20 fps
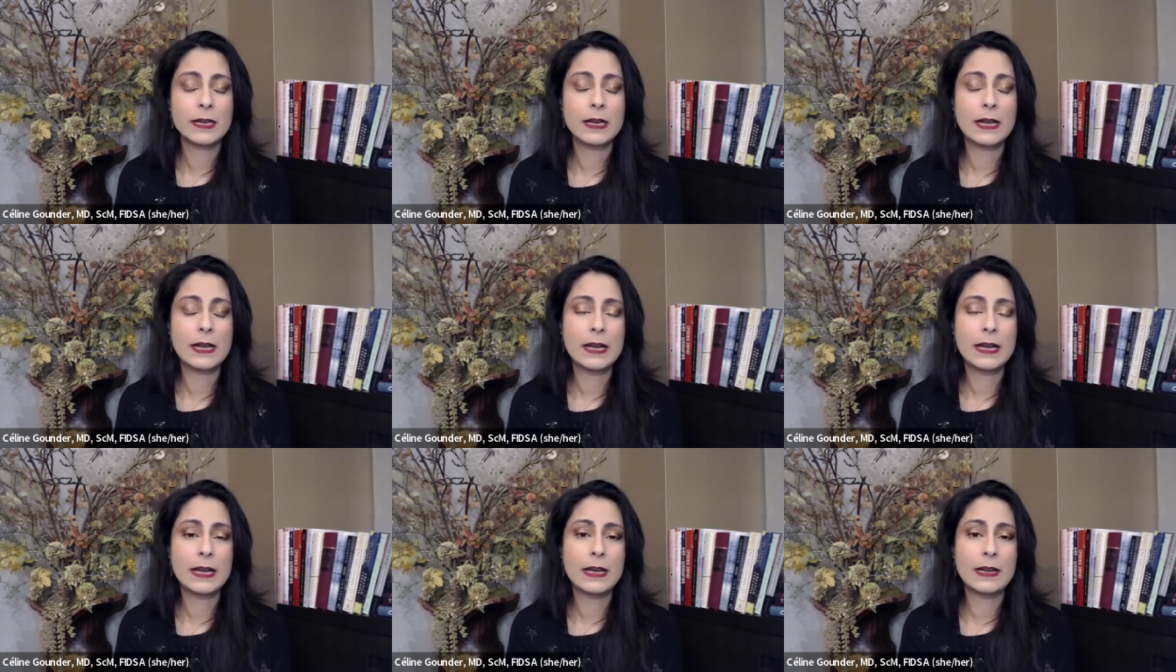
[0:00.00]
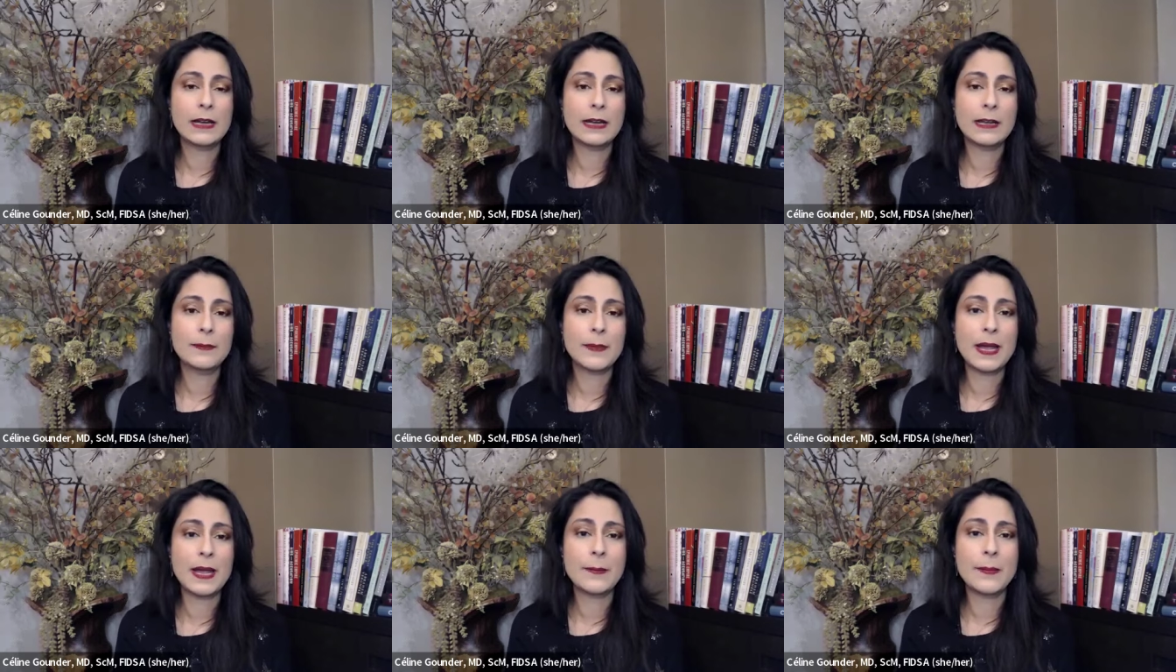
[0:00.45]
Uh,
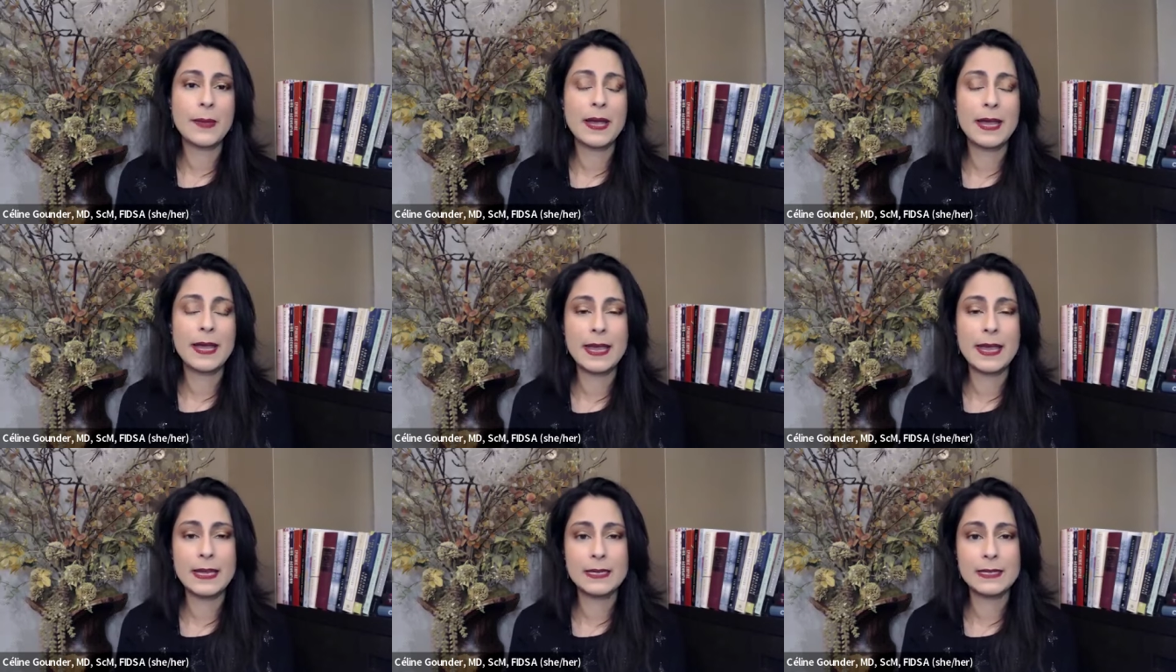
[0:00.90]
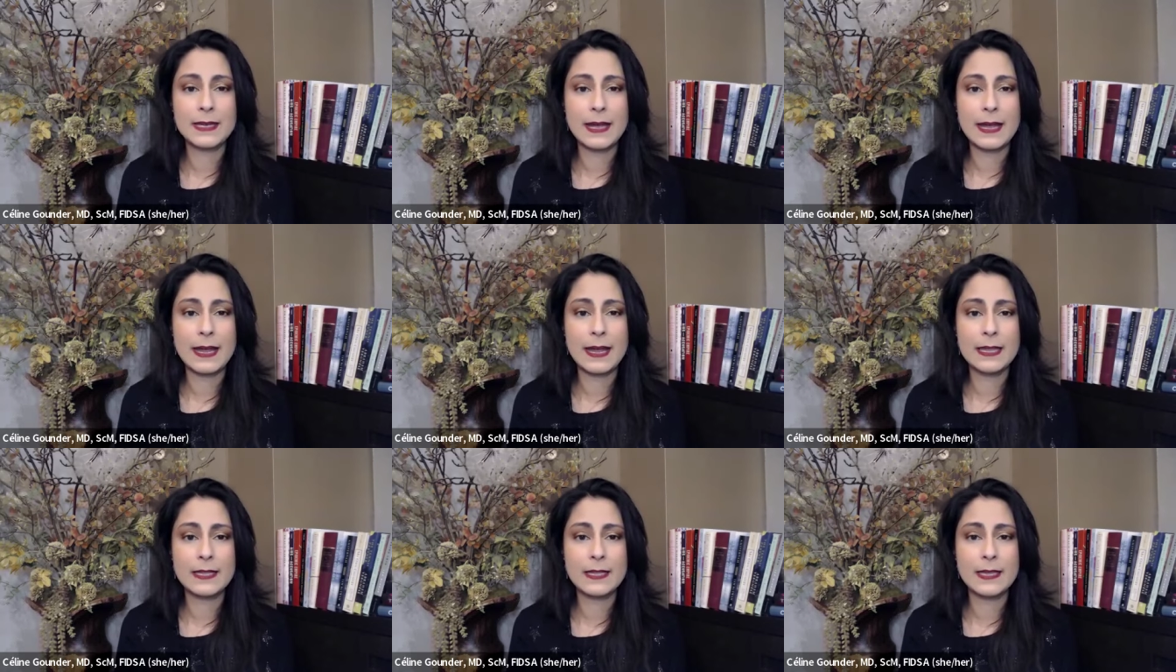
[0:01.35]
in my mind,
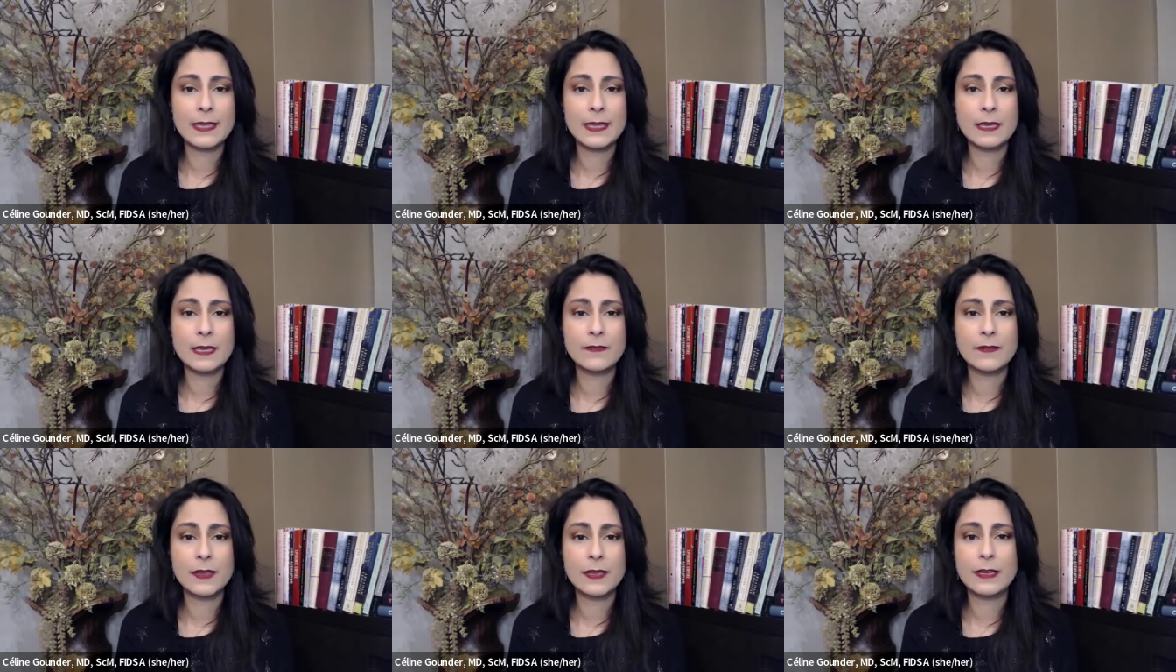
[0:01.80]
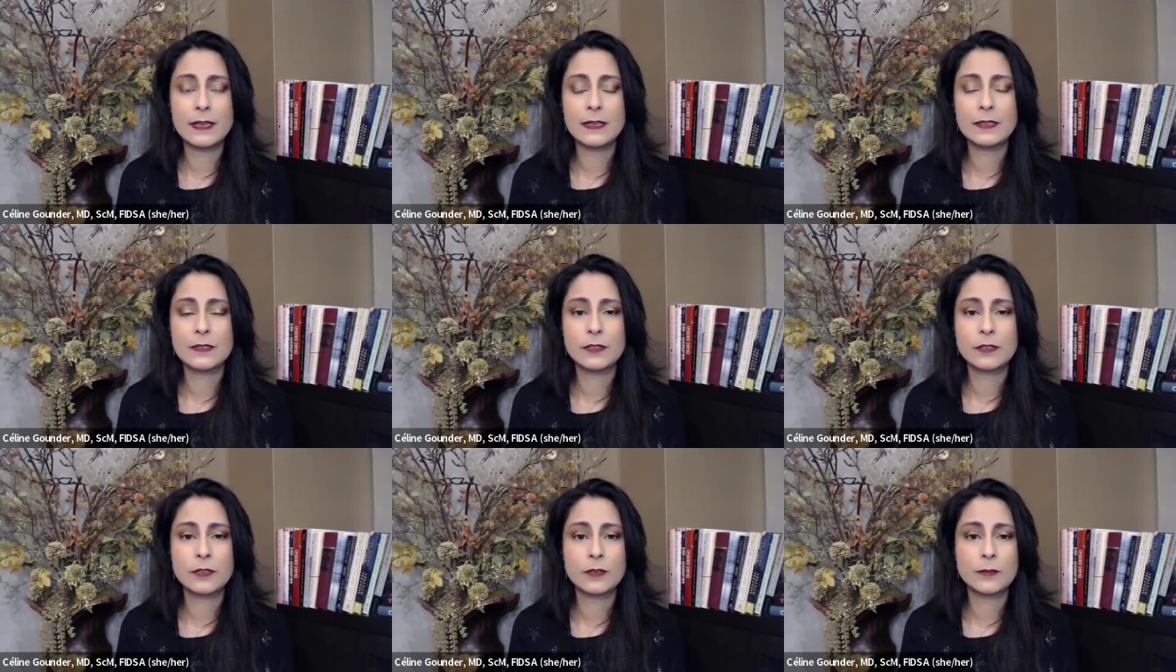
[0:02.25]
I think of it
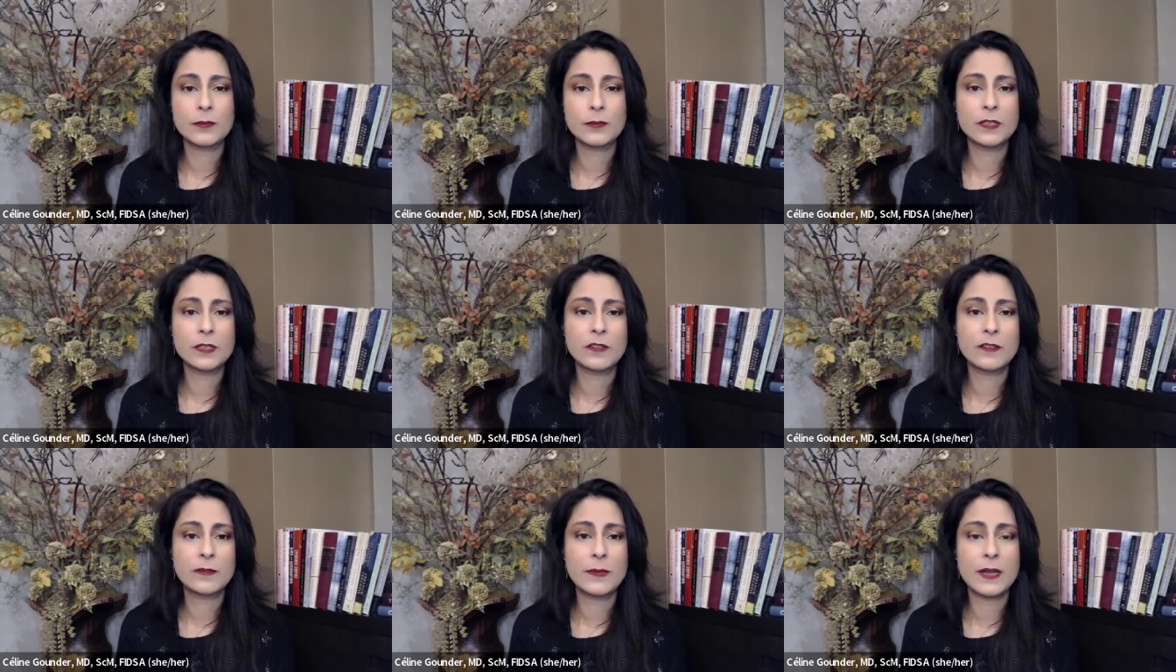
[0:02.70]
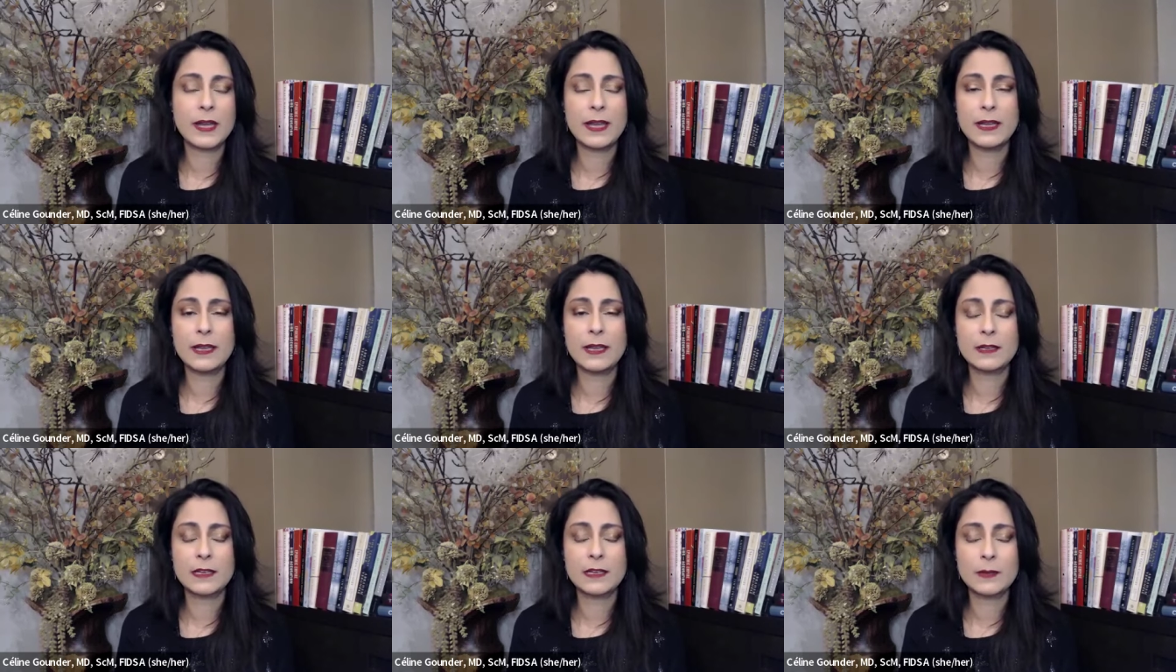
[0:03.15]
in terms of
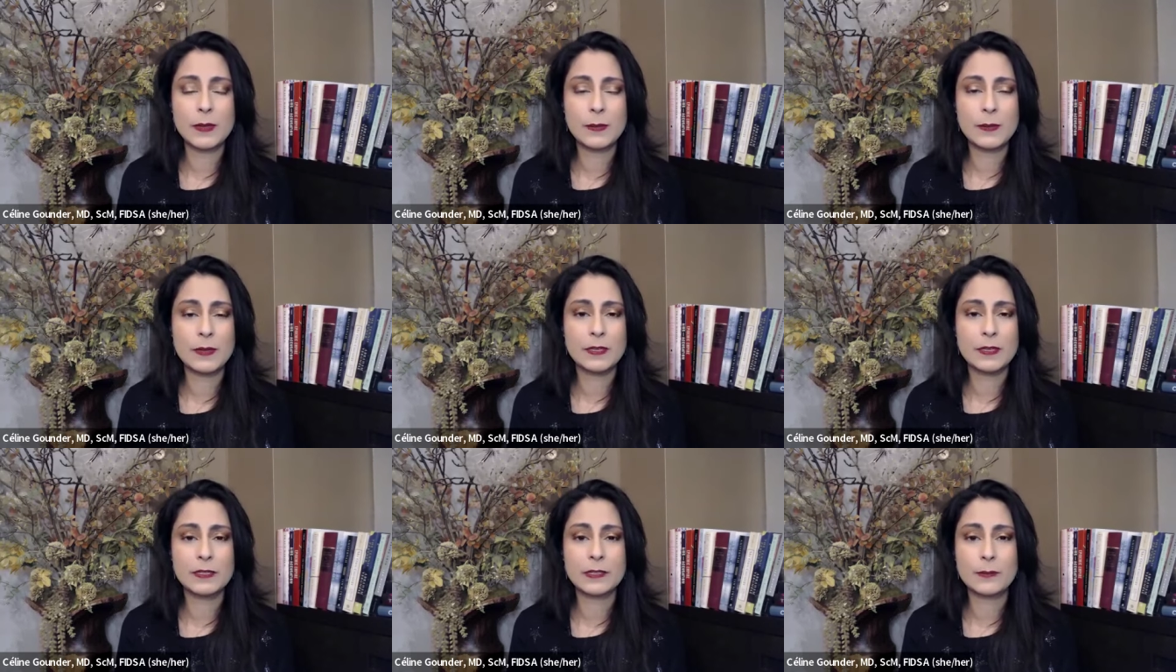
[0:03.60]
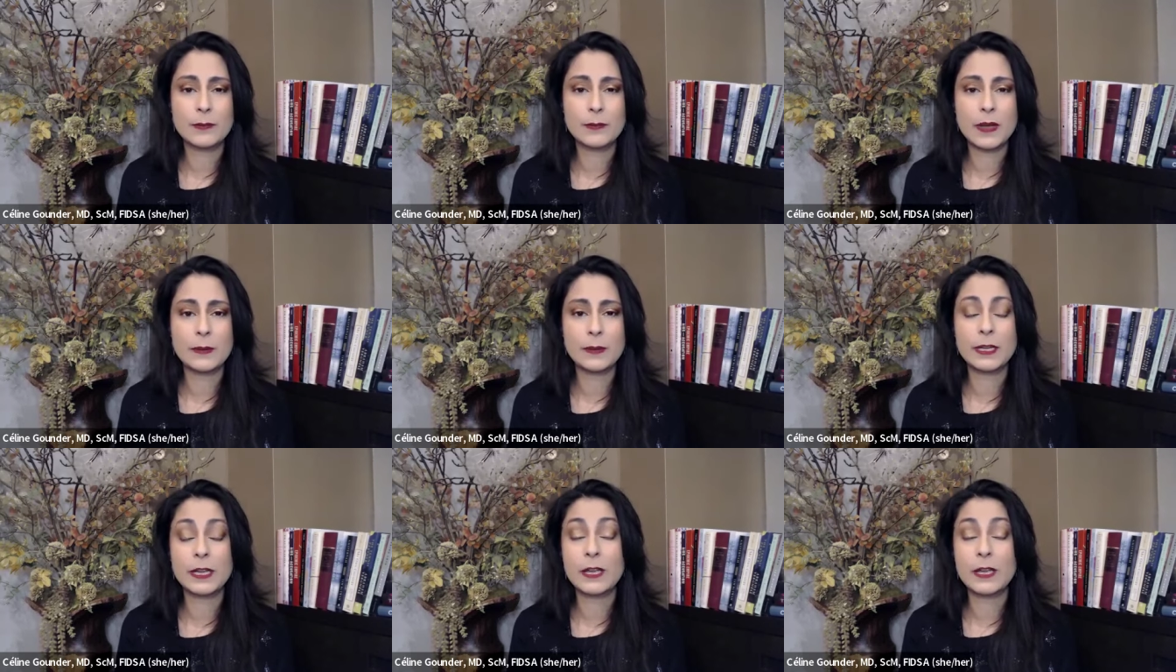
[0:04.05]
my commitment is to
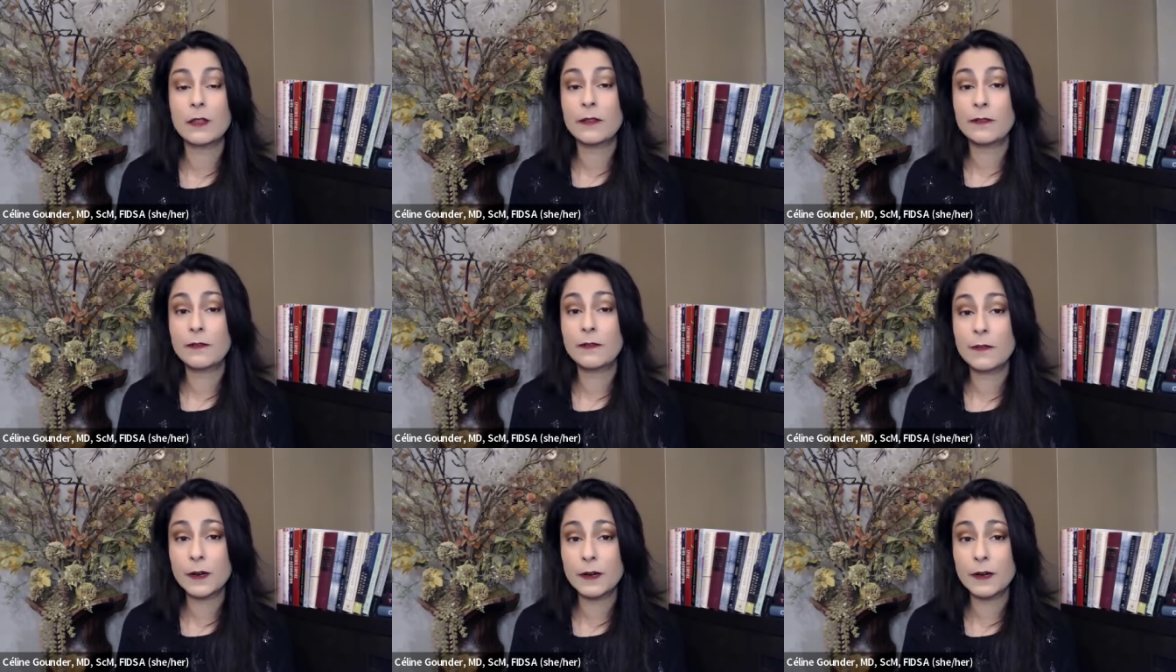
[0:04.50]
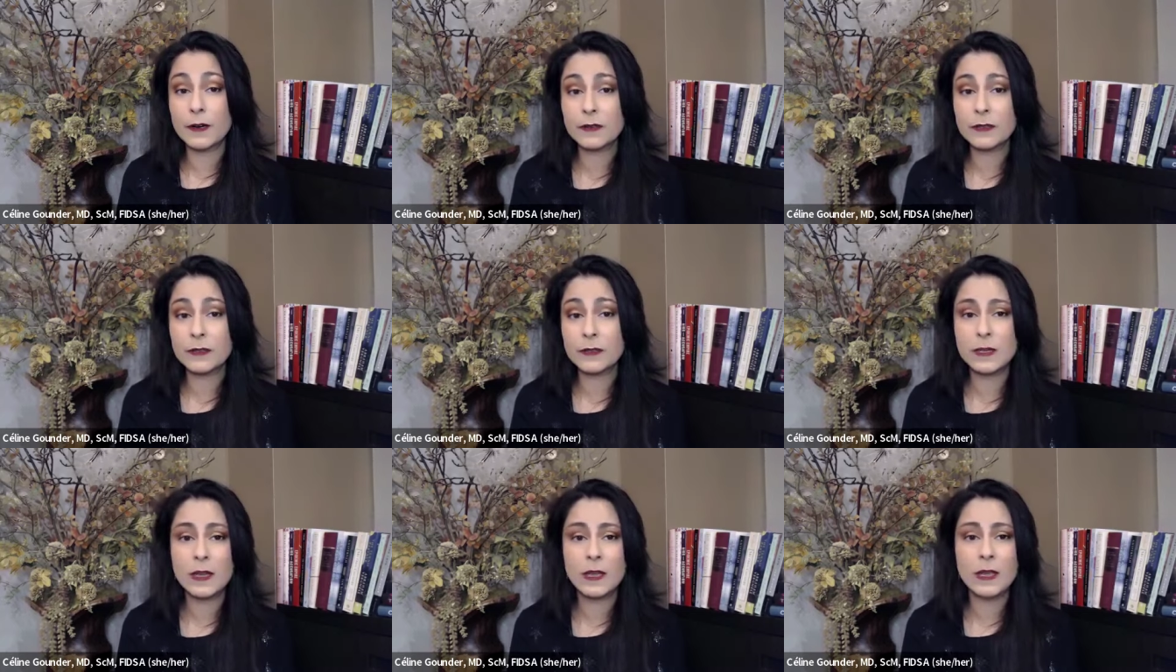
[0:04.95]
public health
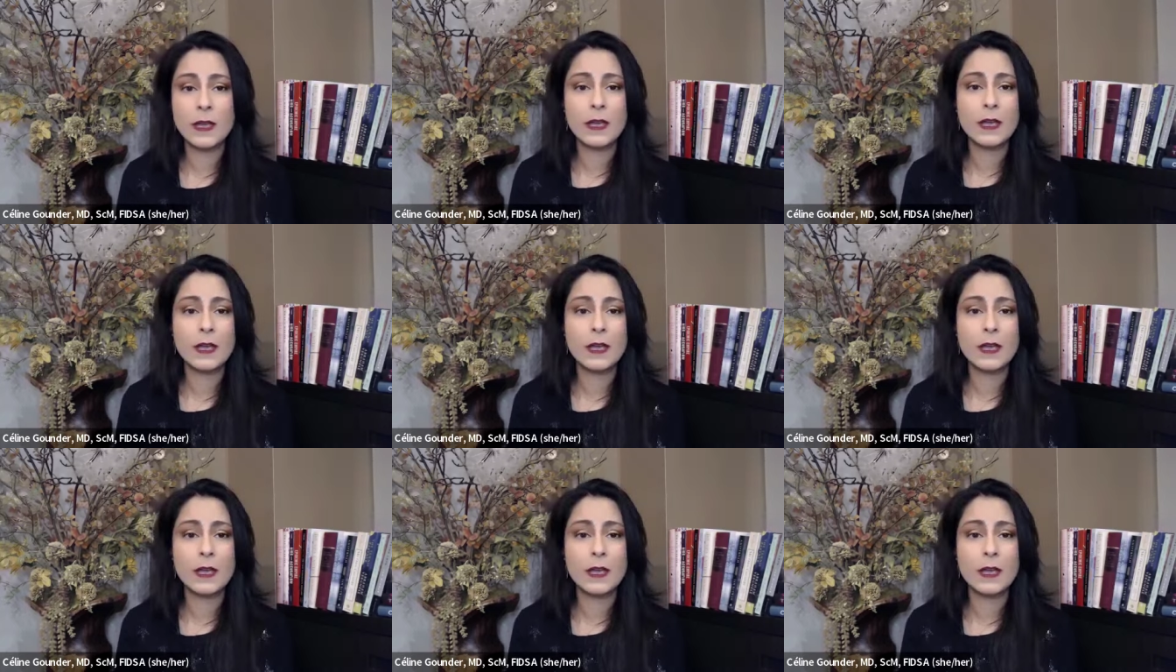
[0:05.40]
first.